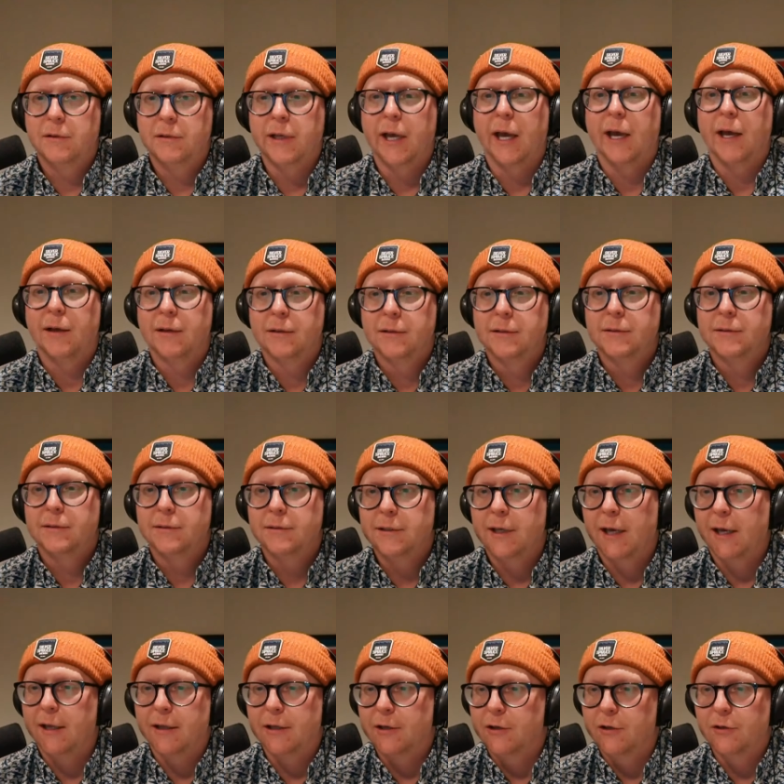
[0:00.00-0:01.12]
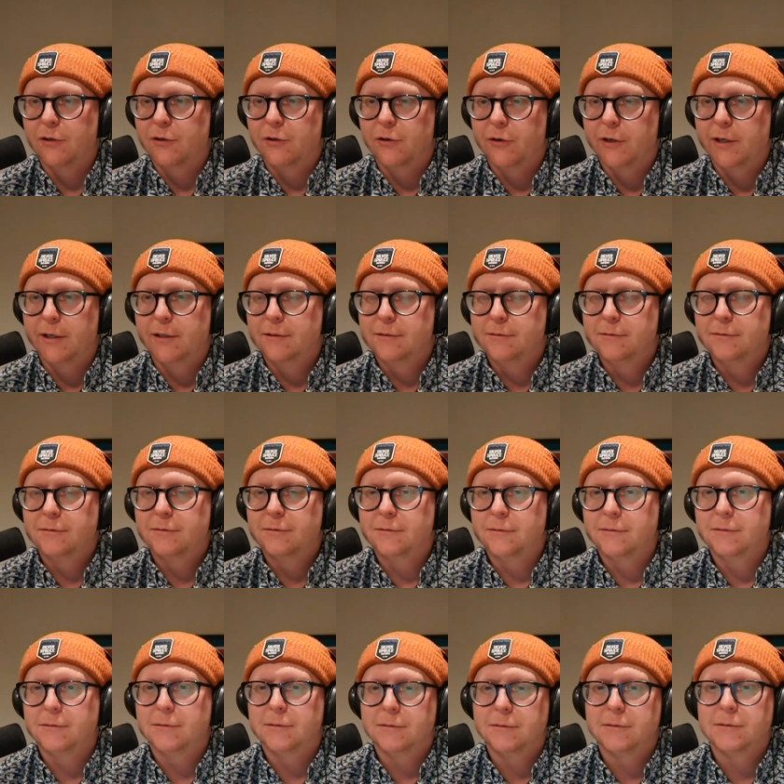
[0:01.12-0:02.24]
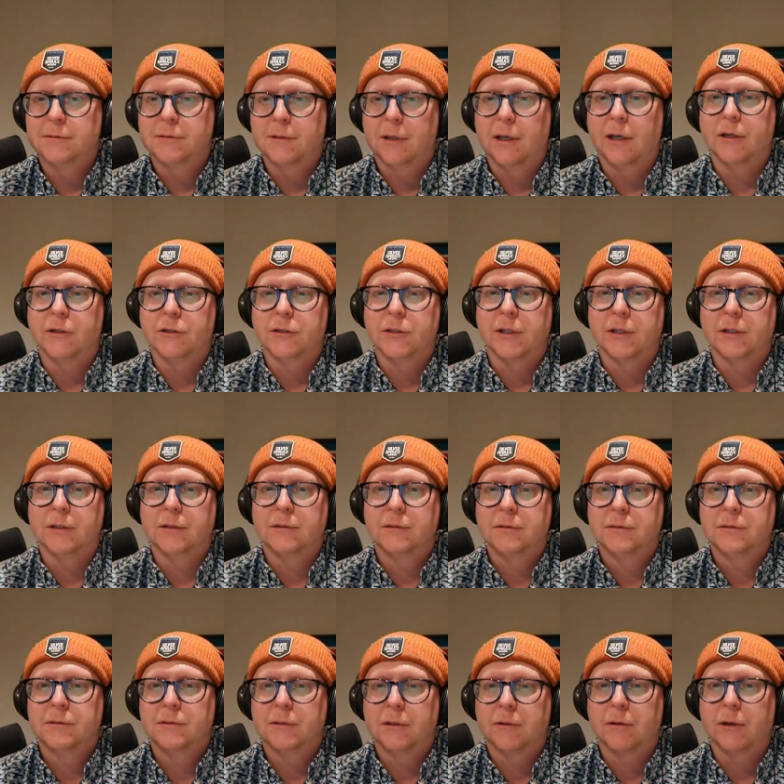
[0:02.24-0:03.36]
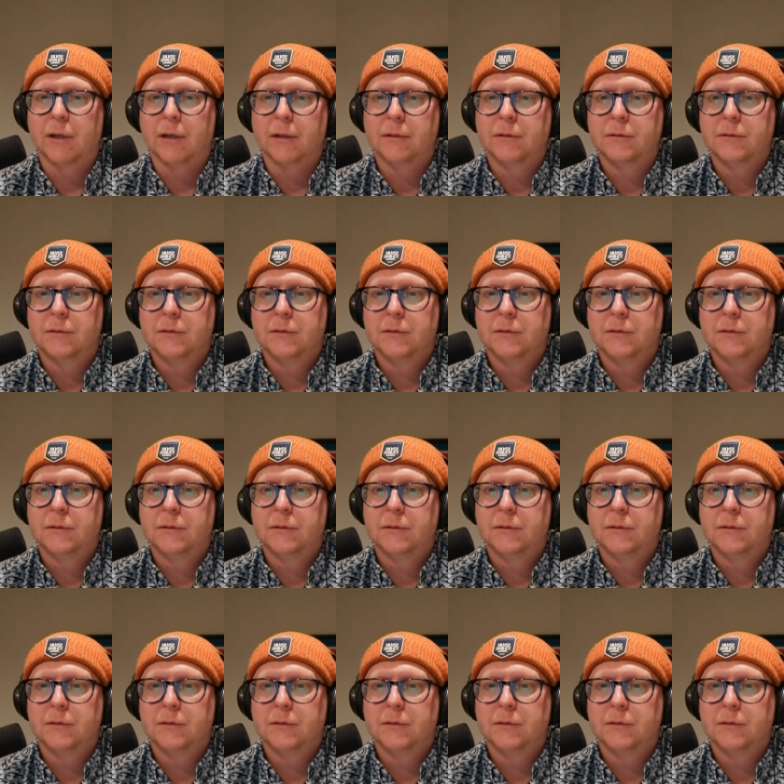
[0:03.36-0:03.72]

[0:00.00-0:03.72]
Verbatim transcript: Yeah. Yeah. They couldn't do it. Yeah. I understand. Okay.